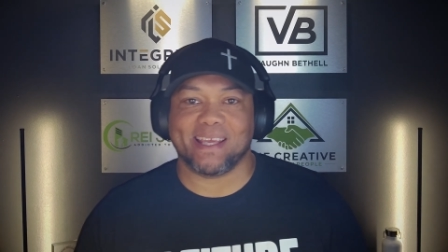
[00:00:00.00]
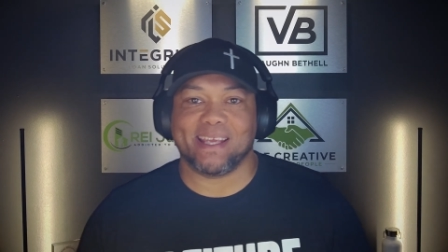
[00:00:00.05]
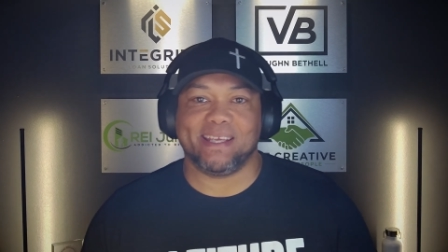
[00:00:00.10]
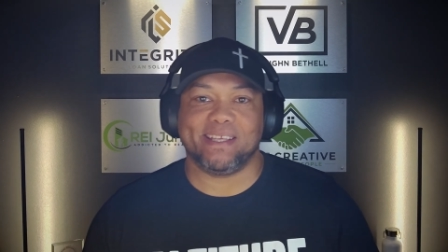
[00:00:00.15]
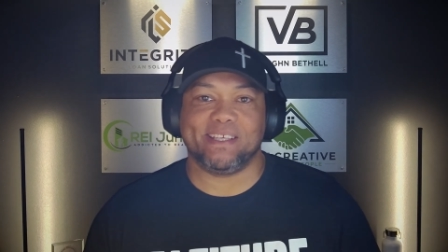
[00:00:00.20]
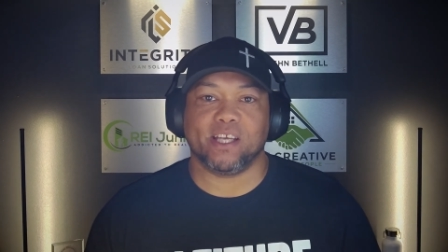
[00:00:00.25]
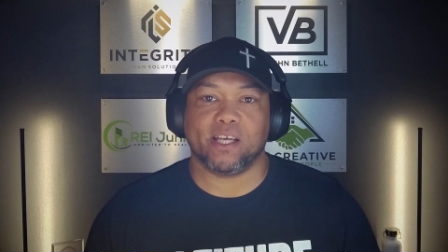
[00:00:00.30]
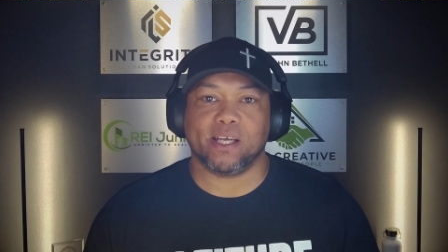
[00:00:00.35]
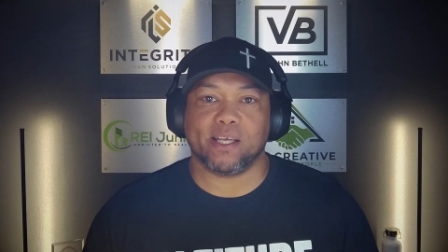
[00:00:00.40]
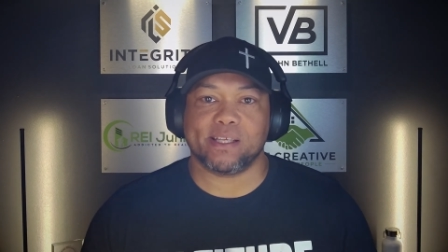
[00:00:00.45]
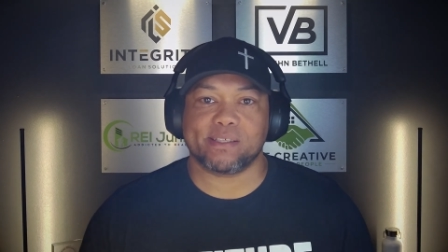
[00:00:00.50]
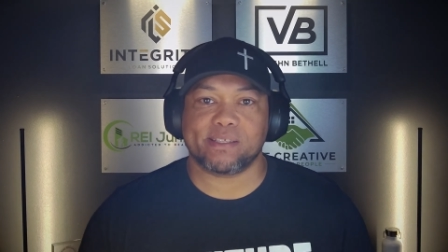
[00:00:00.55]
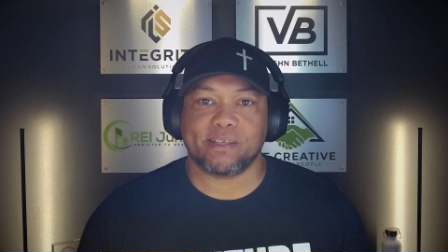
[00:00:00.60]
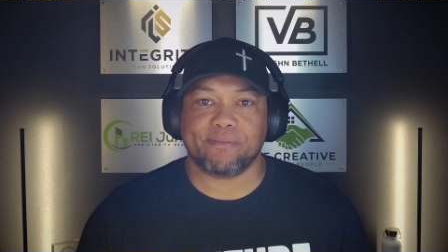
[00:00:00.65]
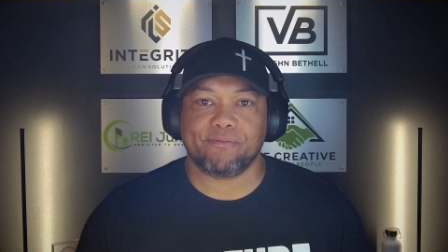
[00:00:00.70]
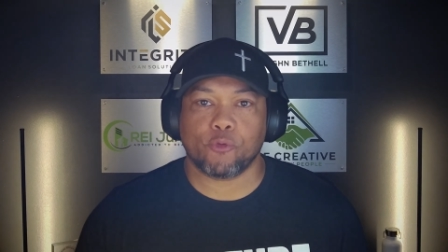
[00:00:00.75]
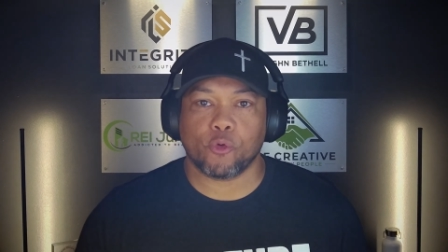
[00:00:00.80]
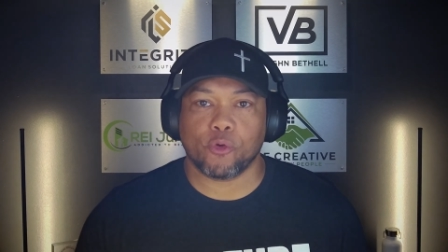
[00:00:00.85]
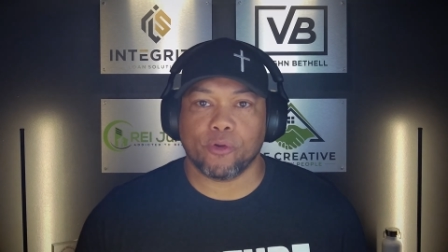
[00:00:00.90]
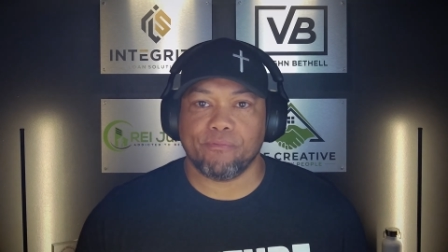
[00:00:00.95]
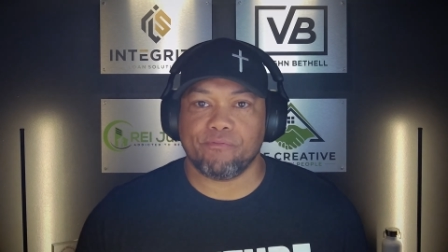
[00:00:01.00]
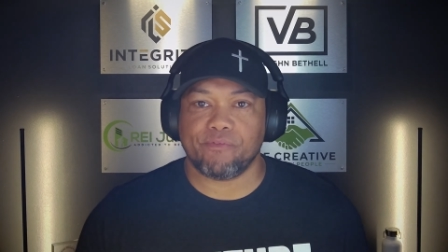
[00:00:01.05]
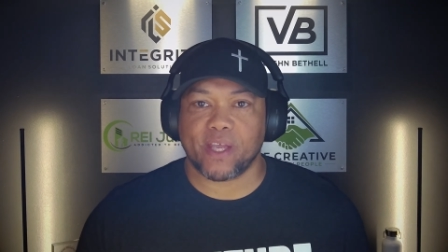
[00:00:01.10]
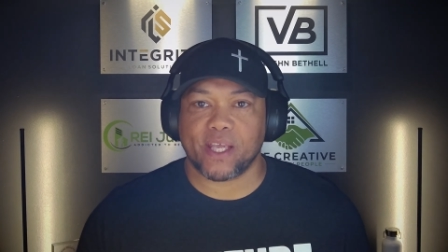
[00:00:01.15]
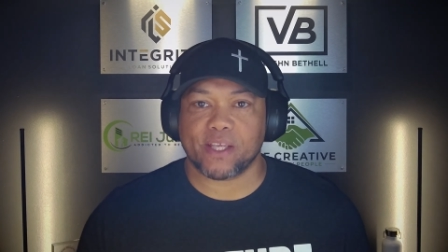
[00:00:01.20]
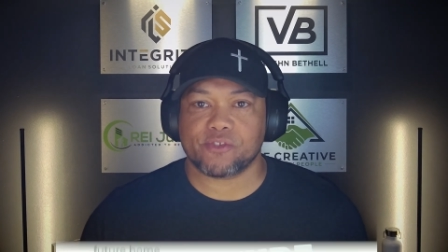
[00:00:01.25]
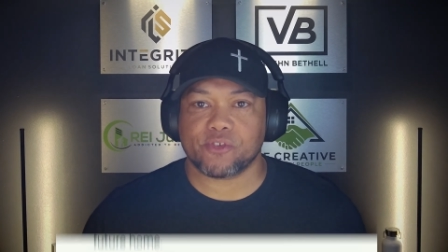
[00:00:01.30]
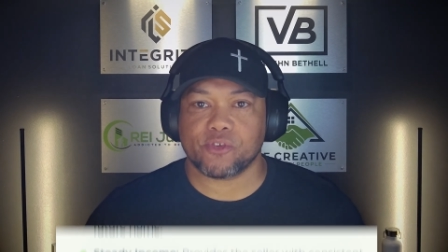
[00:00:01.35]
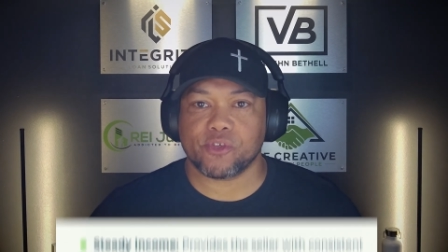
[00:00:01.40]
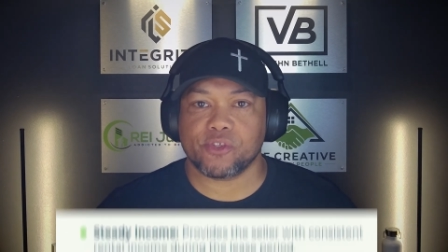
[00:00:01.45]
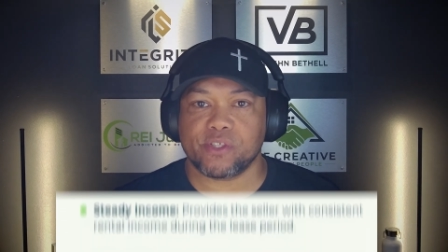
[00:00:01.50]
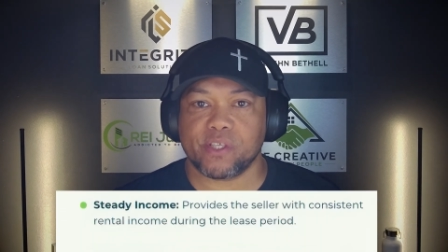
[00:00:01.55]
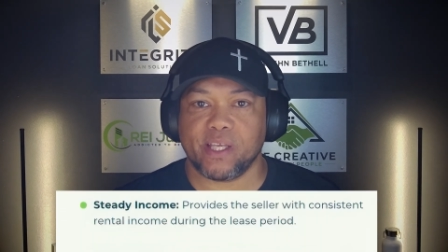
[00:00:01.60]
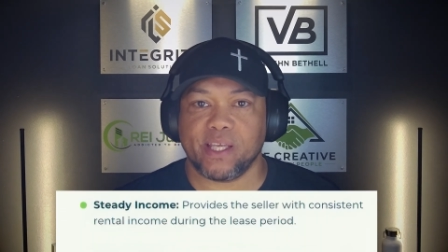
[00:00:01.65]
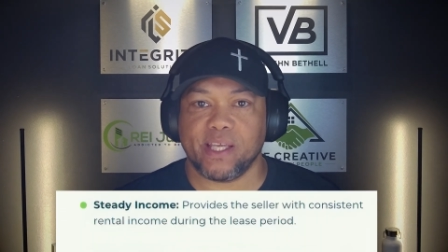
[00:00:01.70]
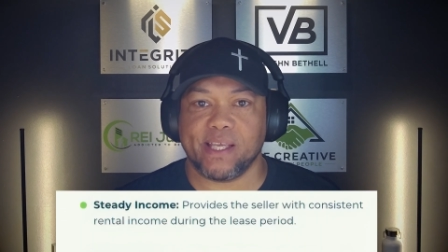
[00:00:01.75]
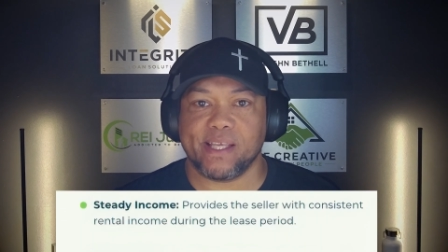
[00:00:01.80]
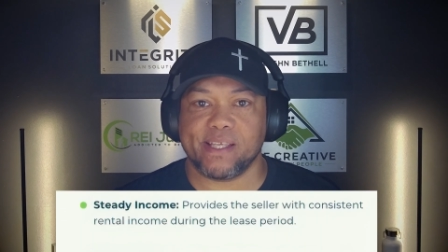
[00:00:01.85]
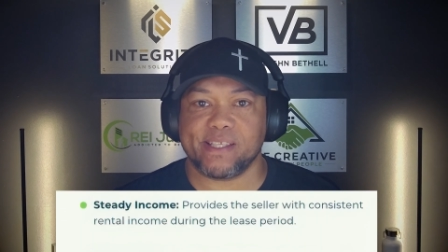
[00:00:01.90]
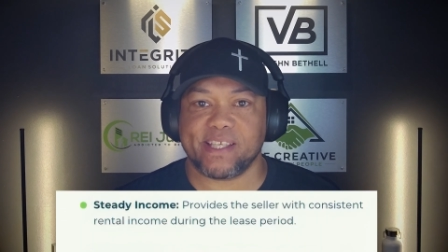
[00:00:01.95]
it does for investors
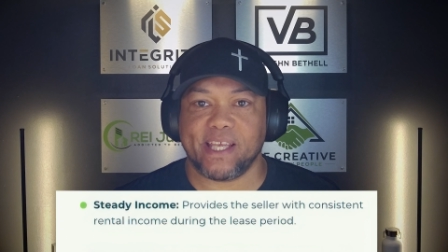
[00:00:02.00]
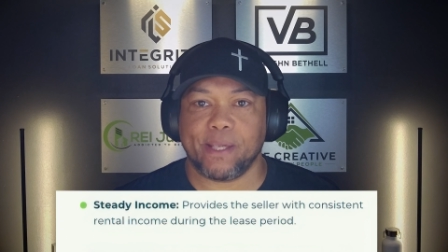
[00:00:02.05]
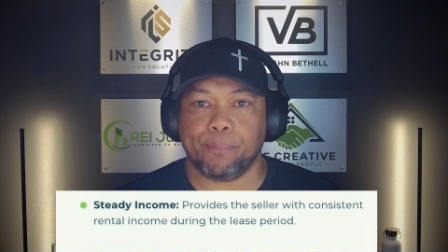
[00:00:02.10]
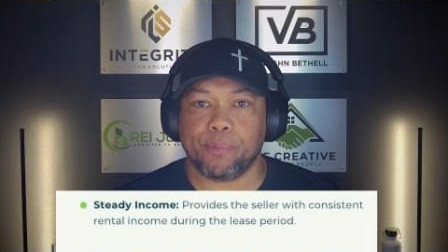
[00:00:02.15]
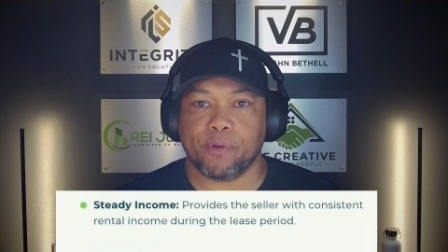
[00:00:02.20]
is it